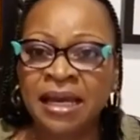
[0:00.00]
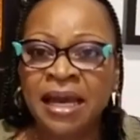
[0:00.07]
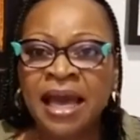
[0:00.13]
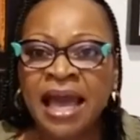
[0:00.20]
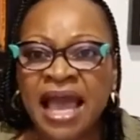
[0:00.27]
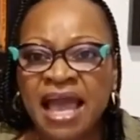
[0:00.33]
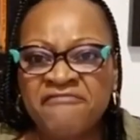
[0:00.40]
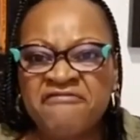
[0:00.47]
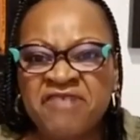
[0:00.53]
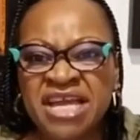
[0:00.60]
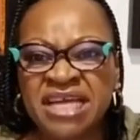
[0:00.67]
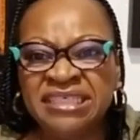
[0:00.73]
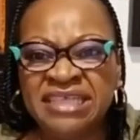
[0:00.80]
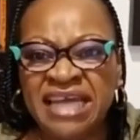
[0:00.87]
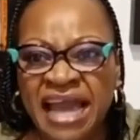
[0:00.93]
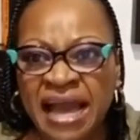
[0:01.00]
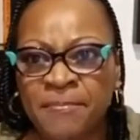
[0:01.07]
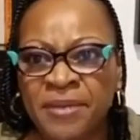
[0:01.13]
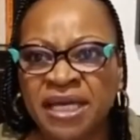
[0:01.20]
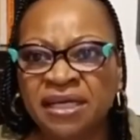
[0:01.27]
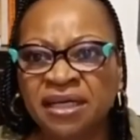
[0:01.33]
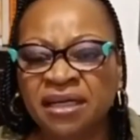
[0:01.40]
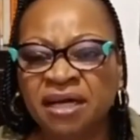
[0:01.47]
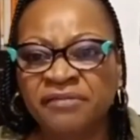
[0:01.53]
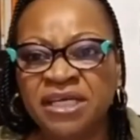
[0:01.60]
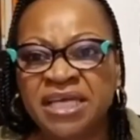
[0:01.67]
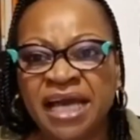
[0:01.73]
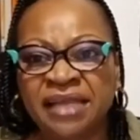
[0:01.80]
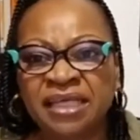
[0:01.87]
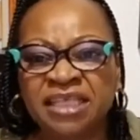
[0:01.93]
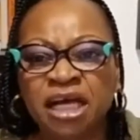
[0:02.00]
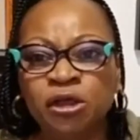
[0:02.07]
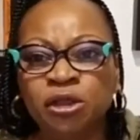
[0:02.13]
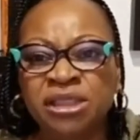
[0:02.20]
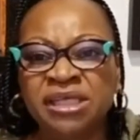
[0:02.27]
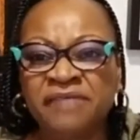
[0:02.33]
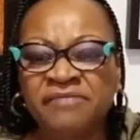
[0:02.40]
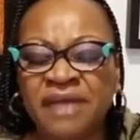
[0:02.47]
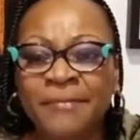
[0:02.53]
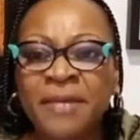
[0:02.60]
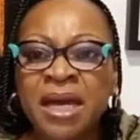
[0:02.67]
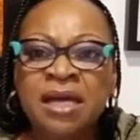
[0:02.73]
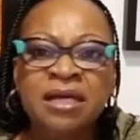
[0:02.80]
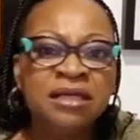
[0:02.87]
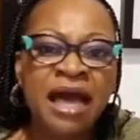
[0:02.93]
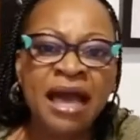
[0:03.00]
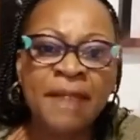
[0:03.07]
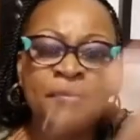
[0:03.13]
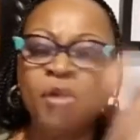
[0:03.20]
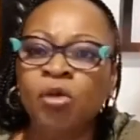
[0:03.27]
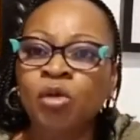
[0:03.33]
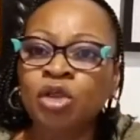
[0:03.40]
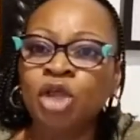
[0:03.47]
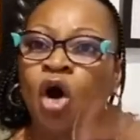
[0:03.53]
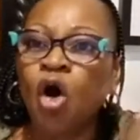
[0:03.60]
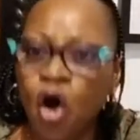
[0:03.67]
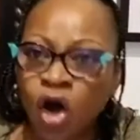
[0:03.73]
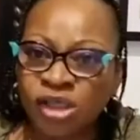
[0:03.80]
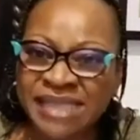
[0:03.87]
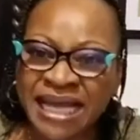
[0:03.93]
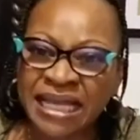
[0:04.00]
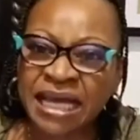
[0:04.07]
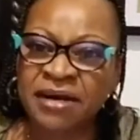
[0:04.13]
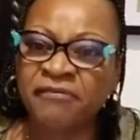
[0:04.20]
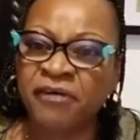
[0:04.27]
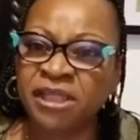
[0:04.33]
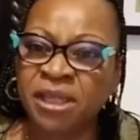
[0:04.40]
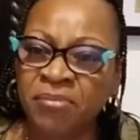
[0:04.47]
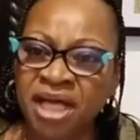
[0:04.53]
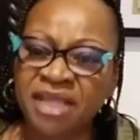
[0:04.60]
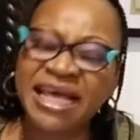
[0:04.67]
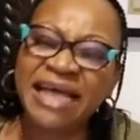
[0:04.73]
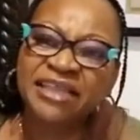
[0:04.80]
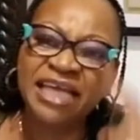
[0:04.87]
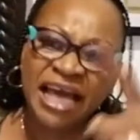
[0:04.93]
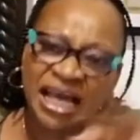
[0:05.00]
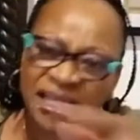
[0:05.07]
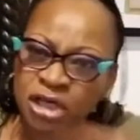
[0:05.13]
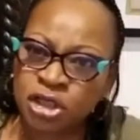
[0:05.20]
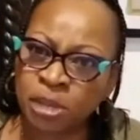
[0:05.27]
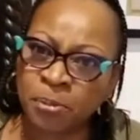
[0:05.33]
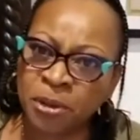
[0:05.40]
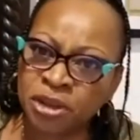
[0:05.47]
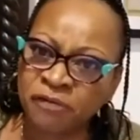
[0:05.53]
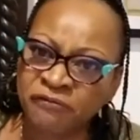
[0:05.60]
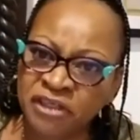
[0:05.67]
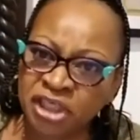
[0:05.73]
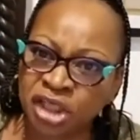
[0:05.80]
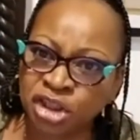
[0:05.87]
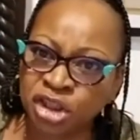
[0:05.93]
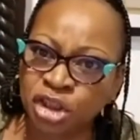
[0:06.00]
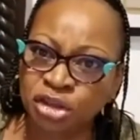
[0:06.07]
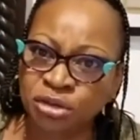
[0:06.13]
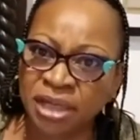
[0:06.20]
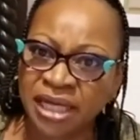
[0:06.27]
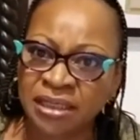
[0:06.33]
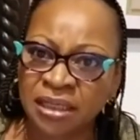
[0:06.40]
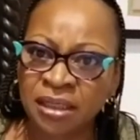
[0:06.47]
Every year, beginning of the year, they tell you to give them your whole salary for the month. How the hell are you supposed to feed your children?